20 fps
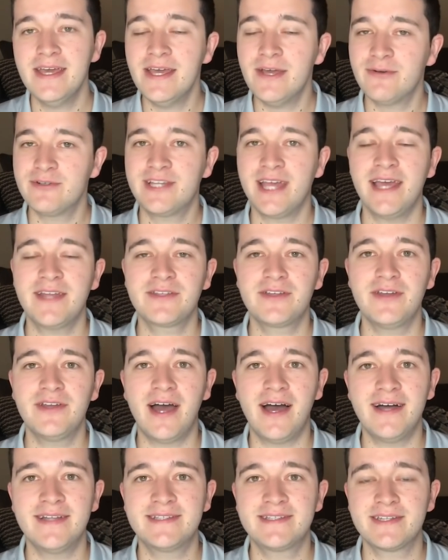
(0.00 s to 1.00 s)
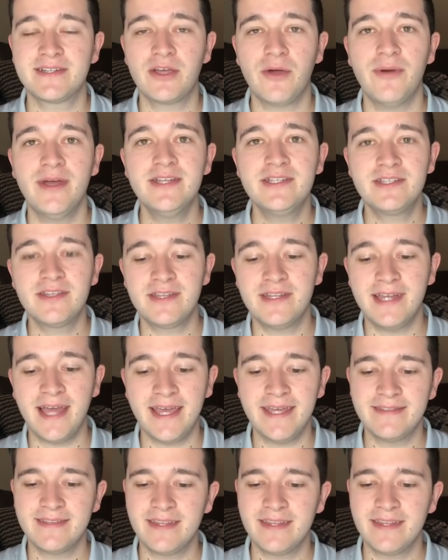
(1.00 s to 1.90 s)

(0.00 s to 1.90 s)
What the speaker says: which had good odds to go into the night.